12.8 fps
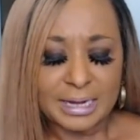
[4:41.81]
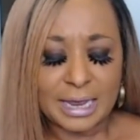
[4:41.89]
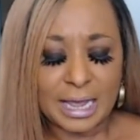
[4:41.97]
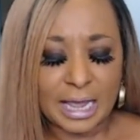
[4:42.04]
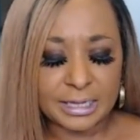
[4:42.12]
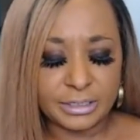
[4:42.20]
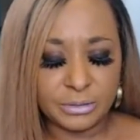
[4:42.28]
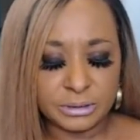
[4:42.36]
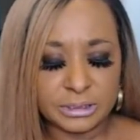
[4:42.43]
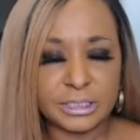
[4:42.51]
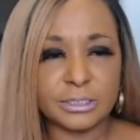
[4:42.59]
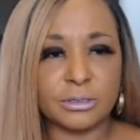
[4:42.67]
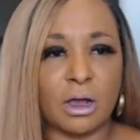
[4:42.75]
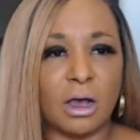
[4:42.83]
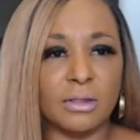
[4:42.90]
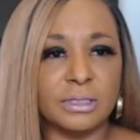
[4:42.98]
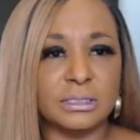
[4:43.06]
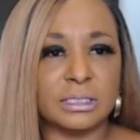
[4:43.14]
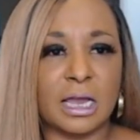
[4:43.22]
Now, I used to hear
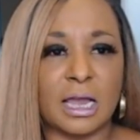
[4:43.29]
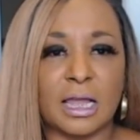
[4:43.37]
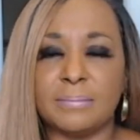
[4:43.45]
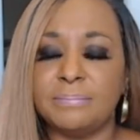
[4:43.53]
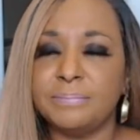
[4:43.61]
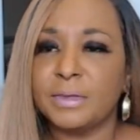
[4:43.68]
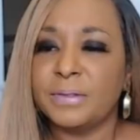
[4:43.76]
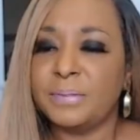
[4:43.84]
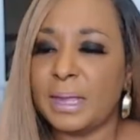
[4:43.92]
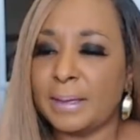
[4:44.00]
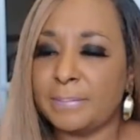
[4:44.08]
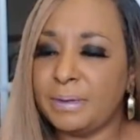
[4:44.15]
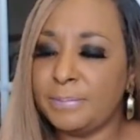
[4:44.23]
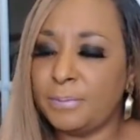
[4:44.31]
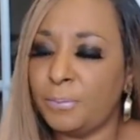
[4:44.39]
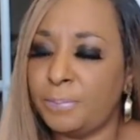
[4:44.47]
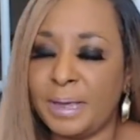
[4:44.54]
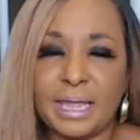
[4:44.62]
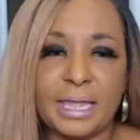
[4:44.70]
all the time that
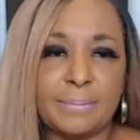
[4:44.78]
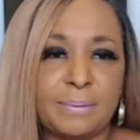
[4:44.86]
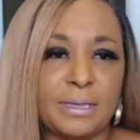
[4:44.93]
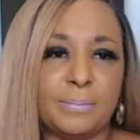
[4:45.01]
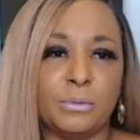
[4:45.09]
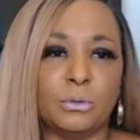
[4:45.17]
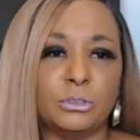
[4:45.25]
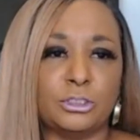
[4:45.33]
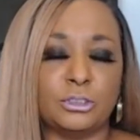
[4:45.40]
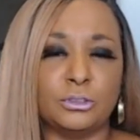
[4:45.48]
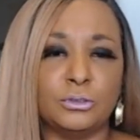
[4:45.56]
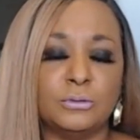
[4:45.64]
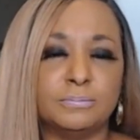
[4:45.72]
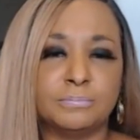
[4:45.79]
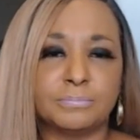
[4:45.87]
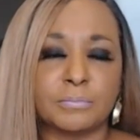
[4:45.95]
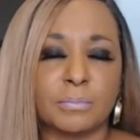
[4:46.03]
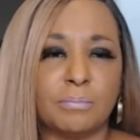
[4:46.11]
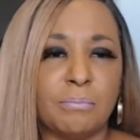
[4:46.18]
people pay people to
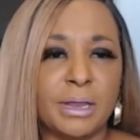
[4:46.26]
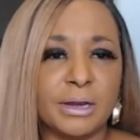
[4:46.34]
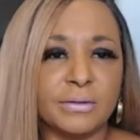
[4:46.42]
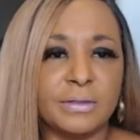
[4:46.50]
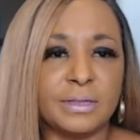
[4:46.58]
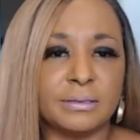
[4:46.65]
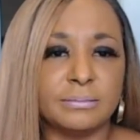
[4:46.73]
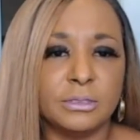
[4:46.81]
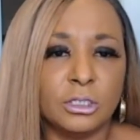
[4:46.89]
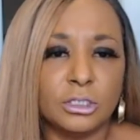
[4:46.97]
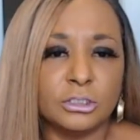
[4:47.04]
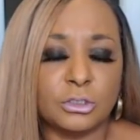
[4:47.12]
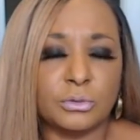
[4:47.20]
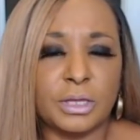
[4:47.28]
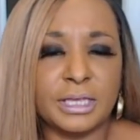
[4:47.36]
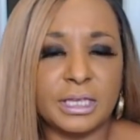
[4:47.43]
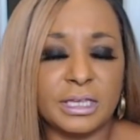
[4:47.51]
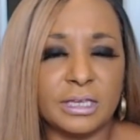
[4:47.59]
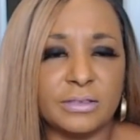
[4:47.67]
marry them so
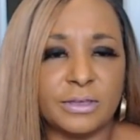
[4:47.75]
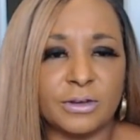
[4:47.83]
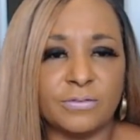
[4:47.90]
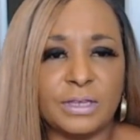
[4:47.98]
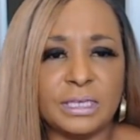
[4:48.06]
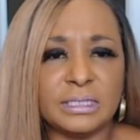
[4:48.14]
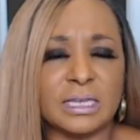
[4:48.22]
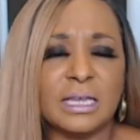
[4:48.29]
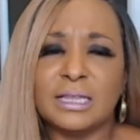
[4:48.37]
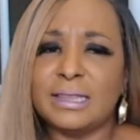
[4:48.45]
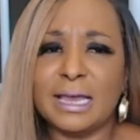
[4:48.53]
they can get their visa.